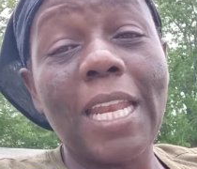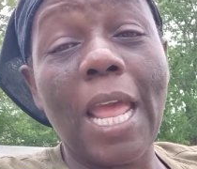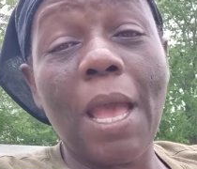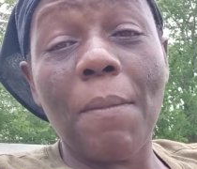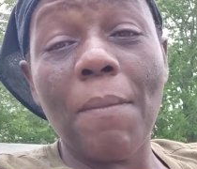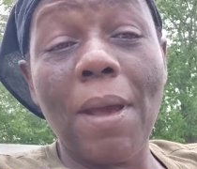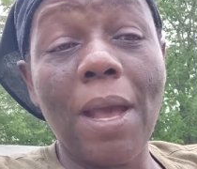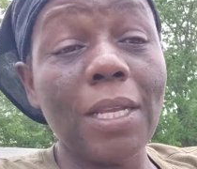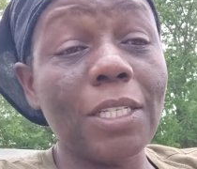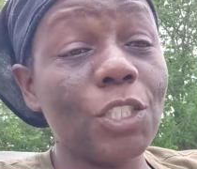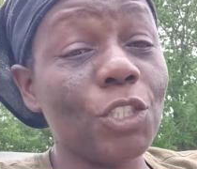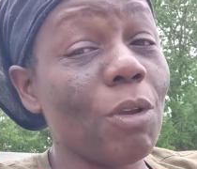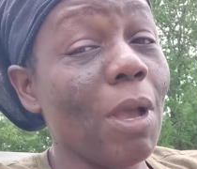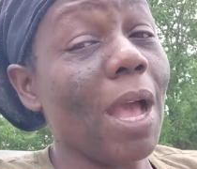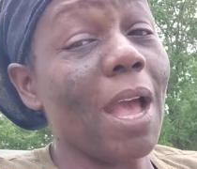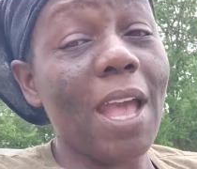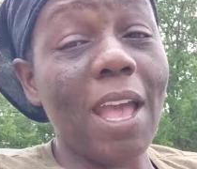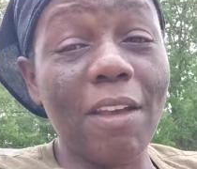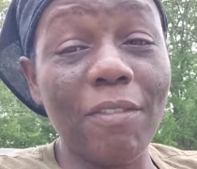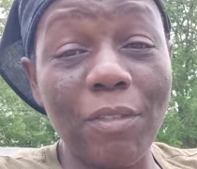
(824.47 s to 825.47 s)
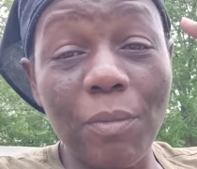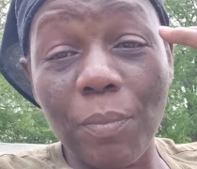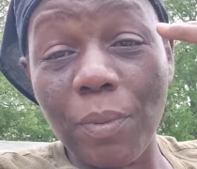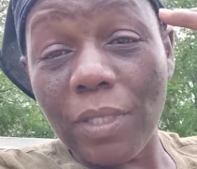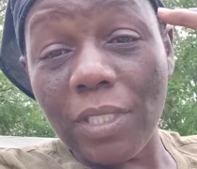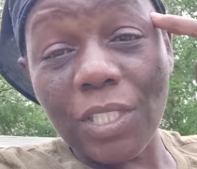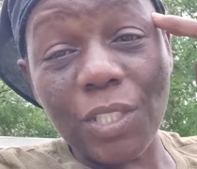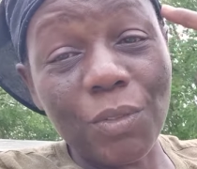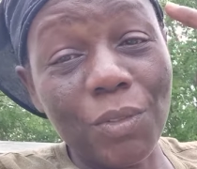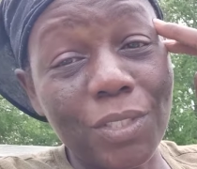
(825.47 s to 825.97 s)
Now, mind you, I haven't
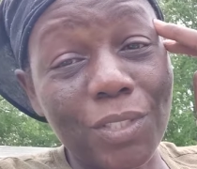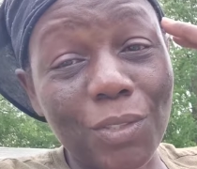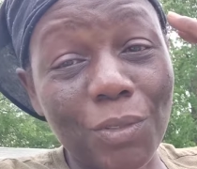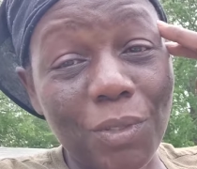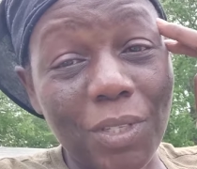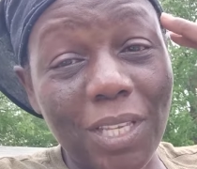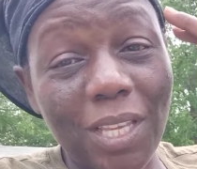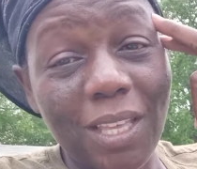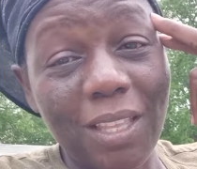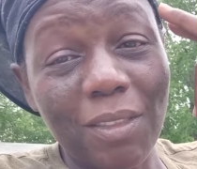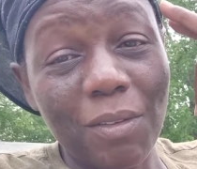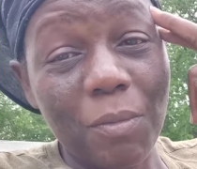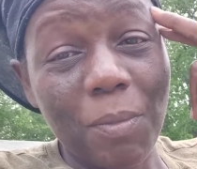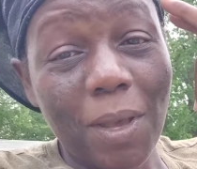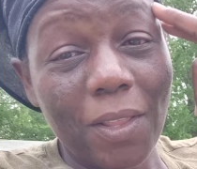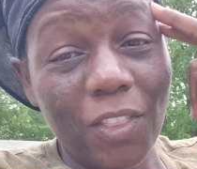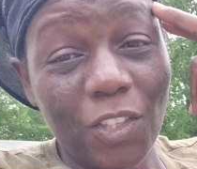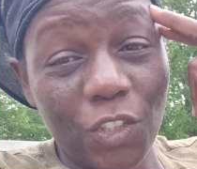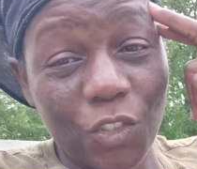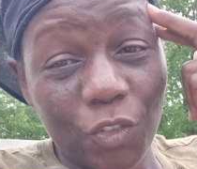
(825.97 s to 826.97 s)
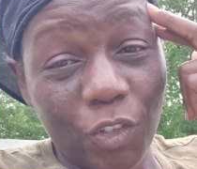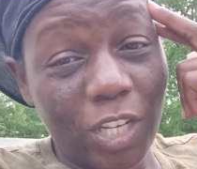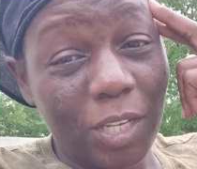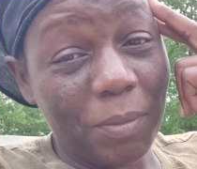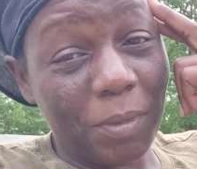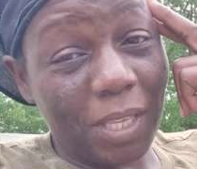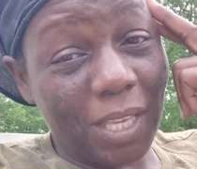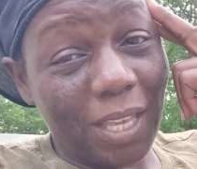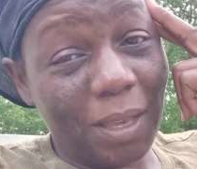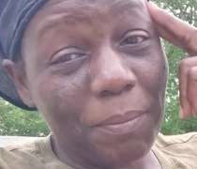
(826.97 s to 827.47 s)
put two and two together about the
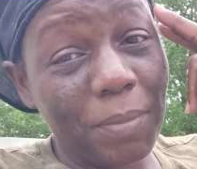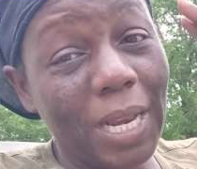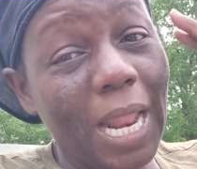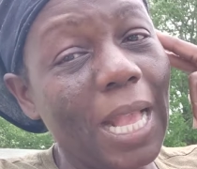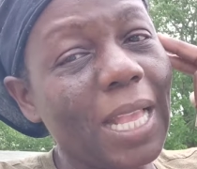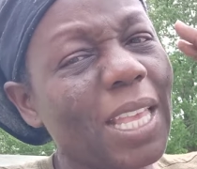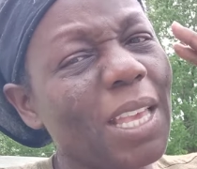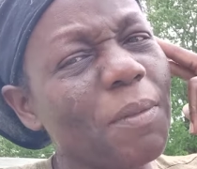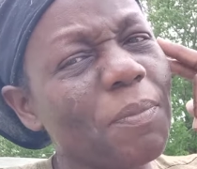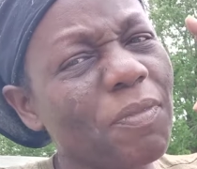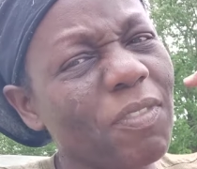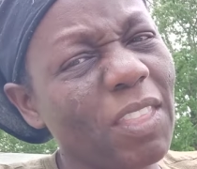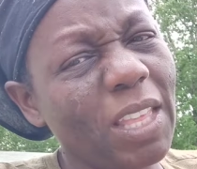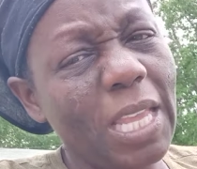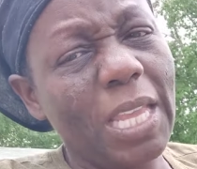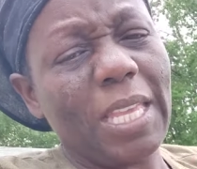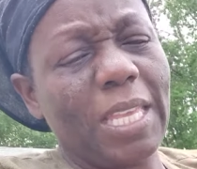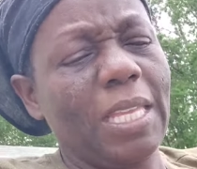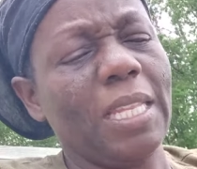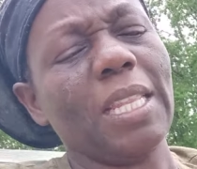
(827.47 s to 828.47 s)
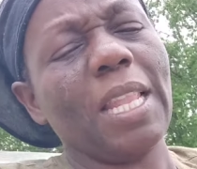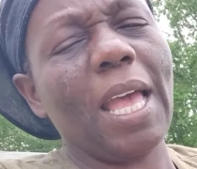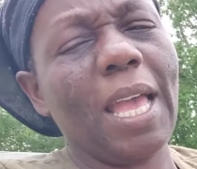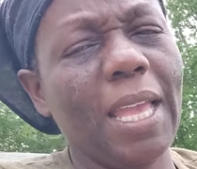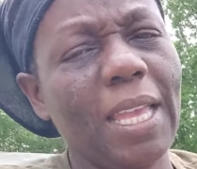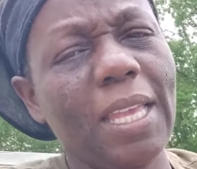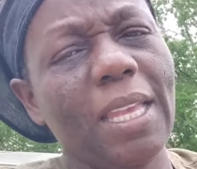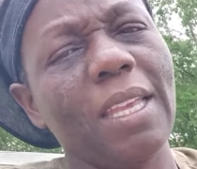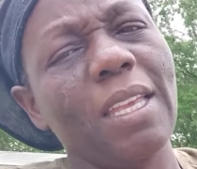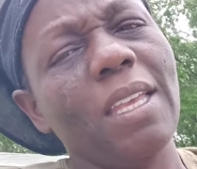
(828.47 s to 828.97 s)
dream yet, but I kept thinking,
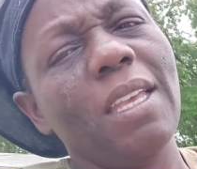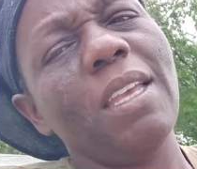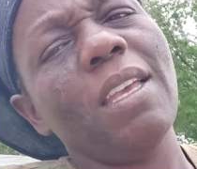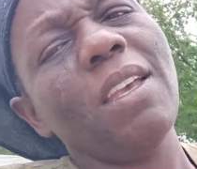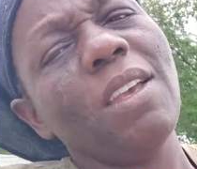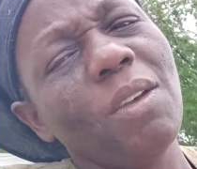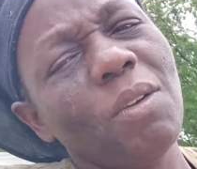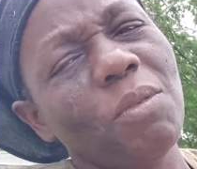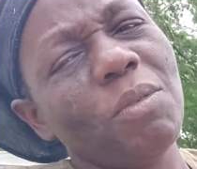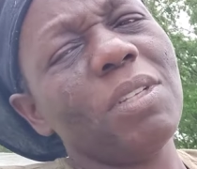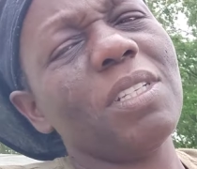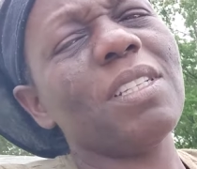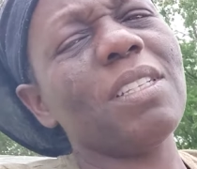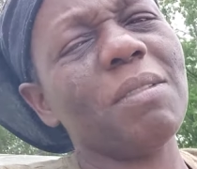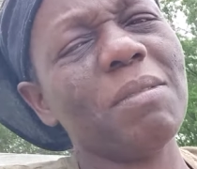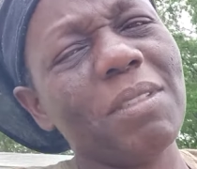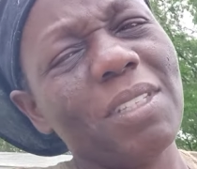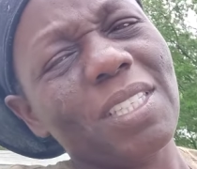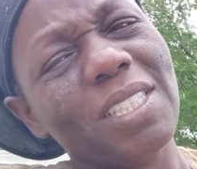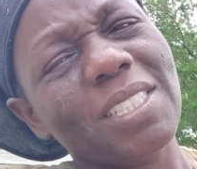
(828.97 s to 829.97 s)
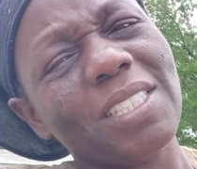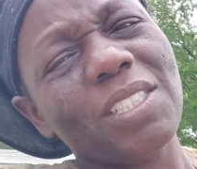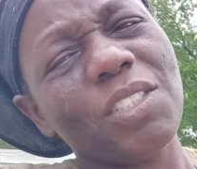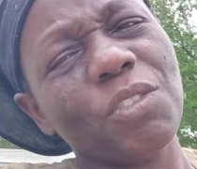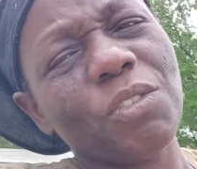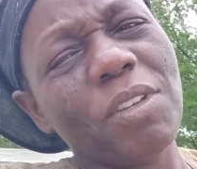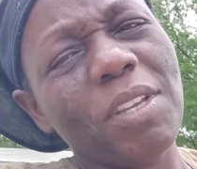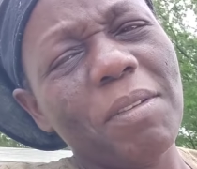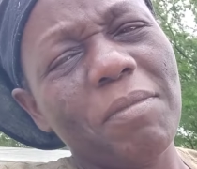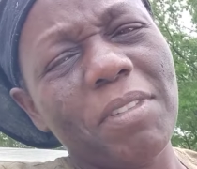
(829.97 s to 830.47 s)
like, is the
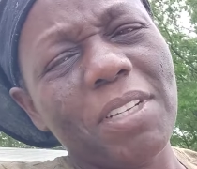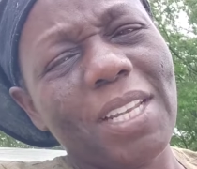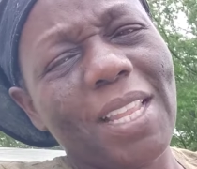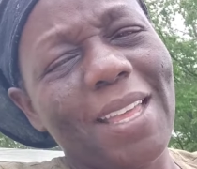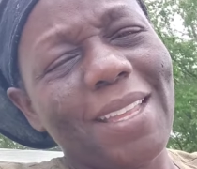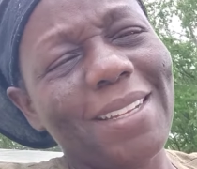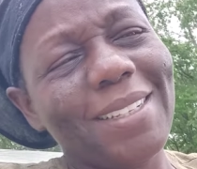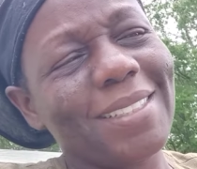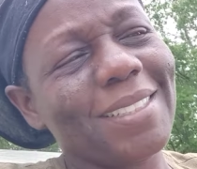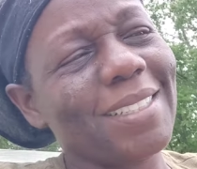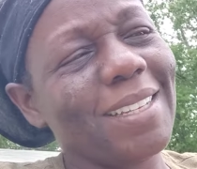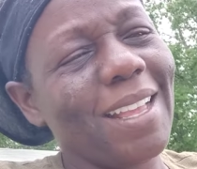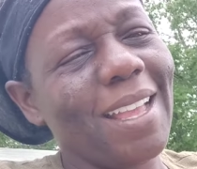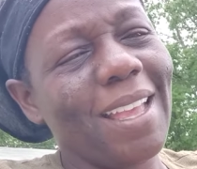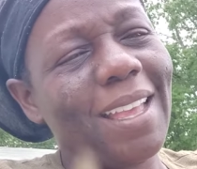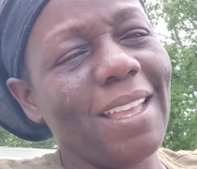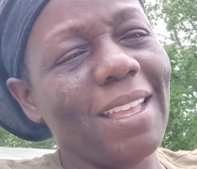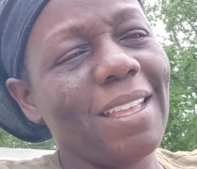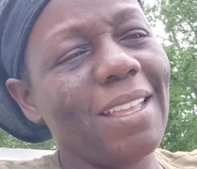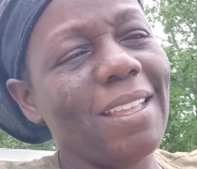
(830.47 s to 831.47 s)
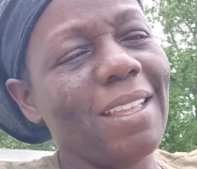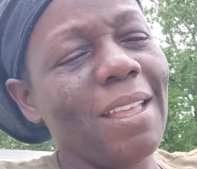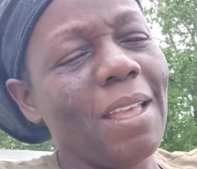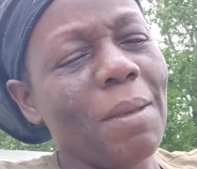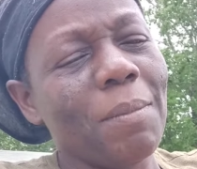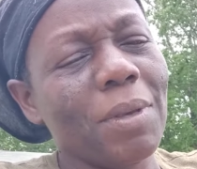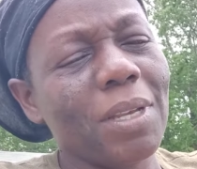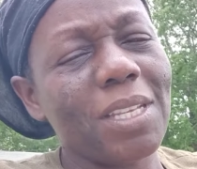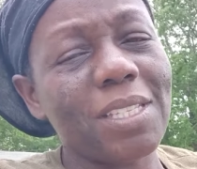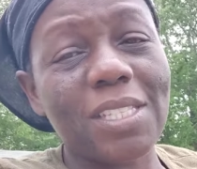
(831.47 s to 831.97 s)
dream related to that?
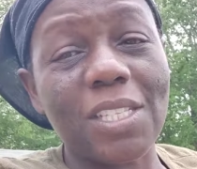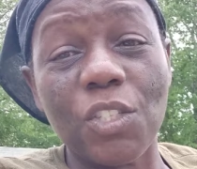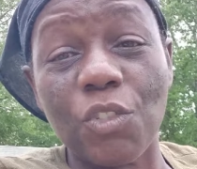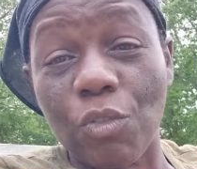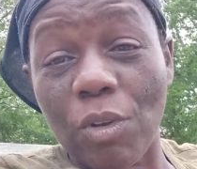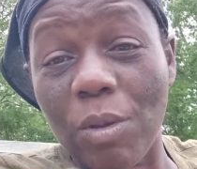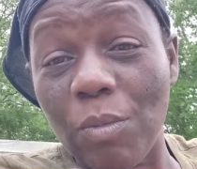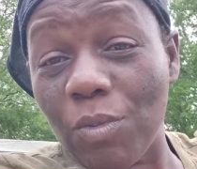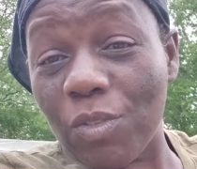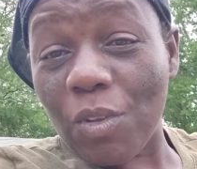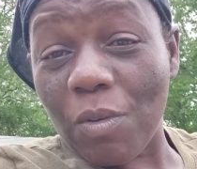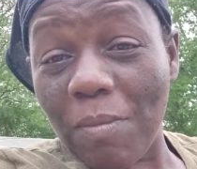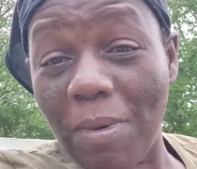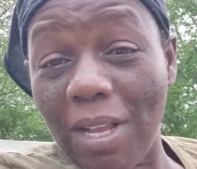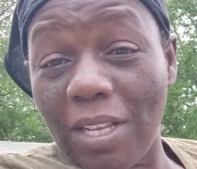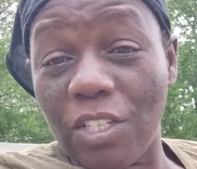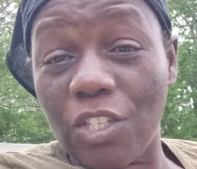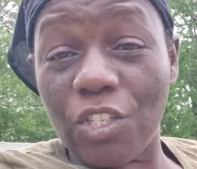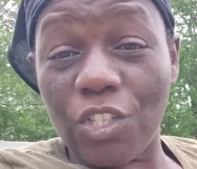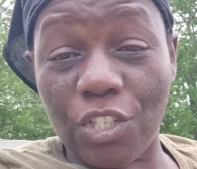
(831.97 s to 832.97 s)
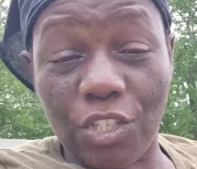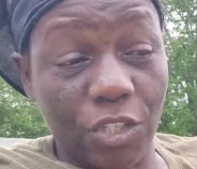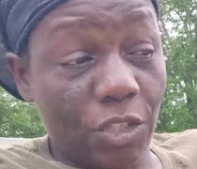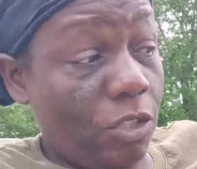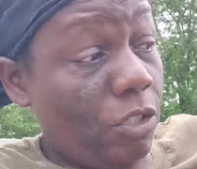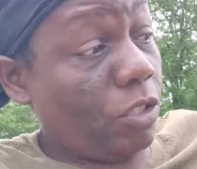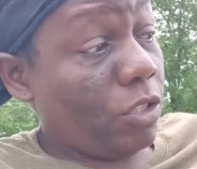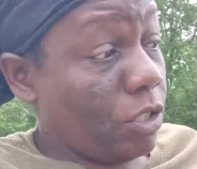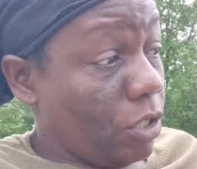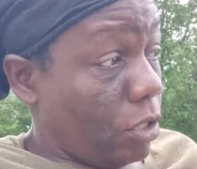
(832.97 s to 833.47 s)
because the dream was on my
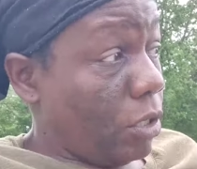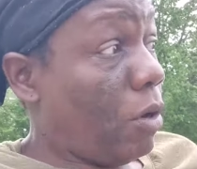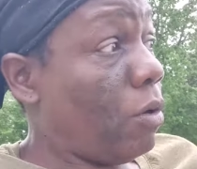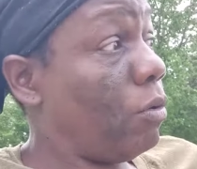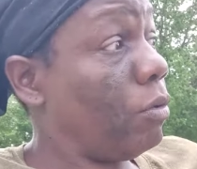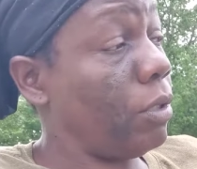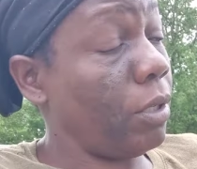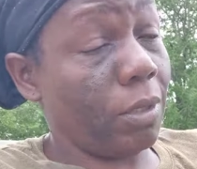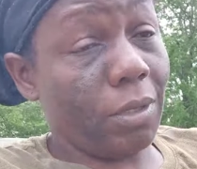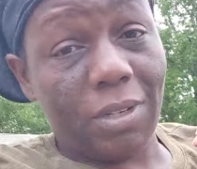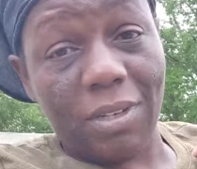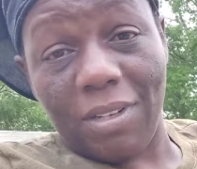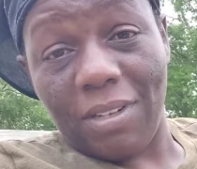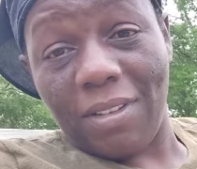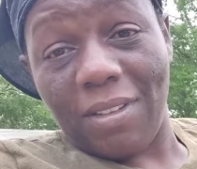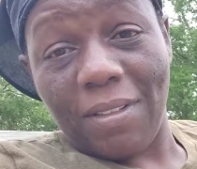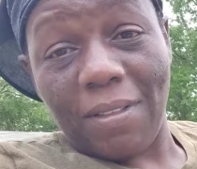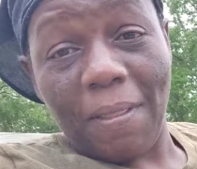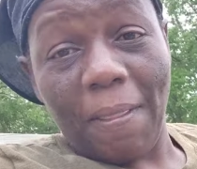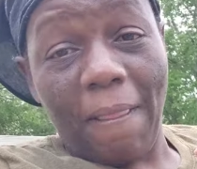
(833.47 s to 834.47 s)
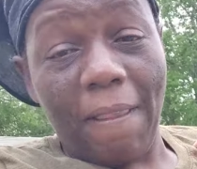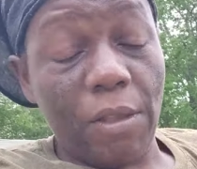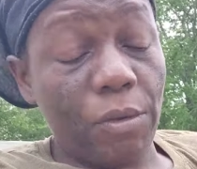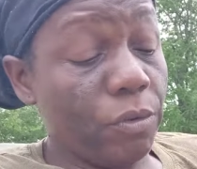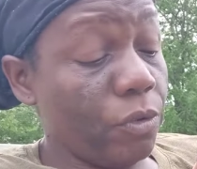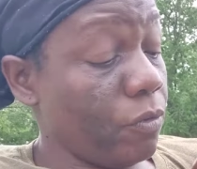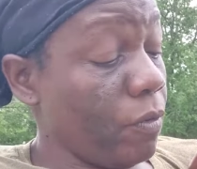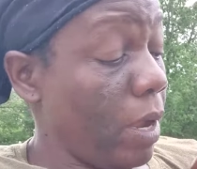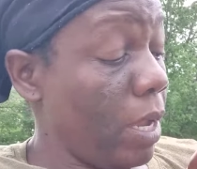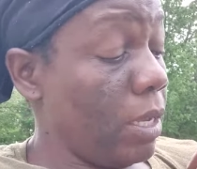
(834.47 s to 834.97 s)
sh shoulder. It
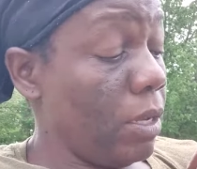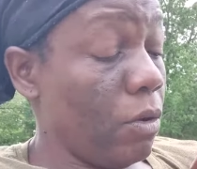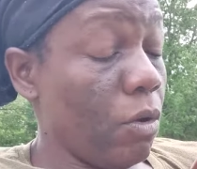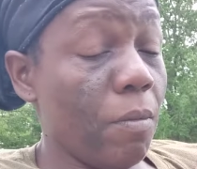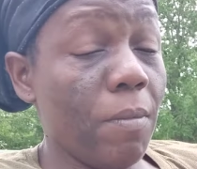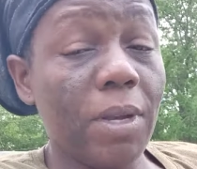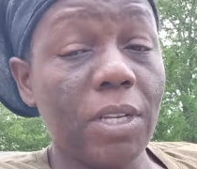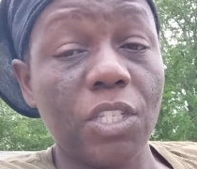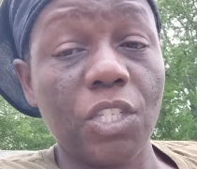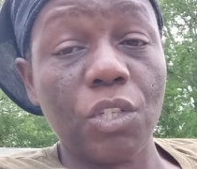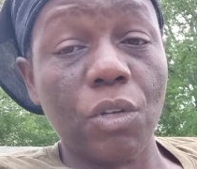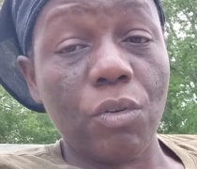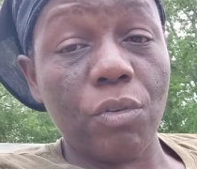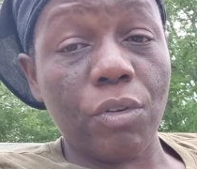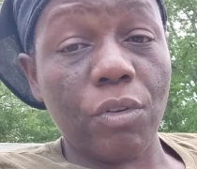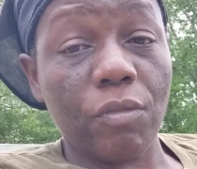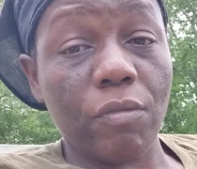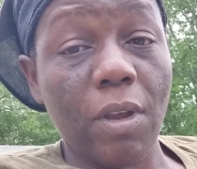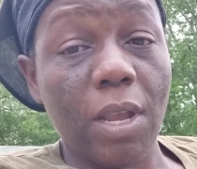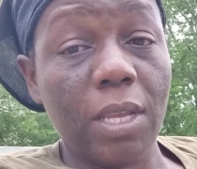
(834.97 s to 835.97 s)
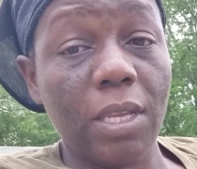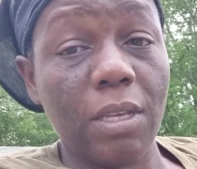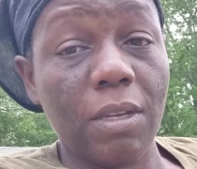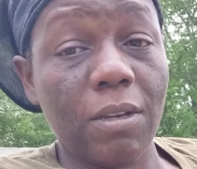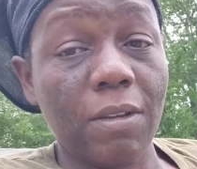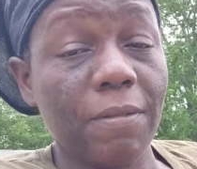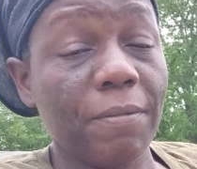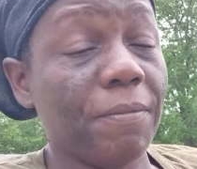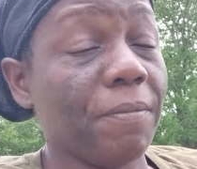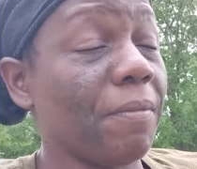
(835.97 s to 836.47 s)
was right here on my shoulder, right
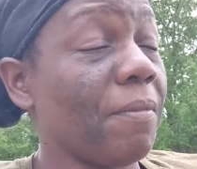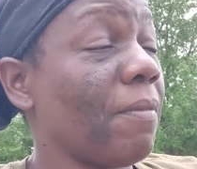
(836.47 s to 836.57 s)
here.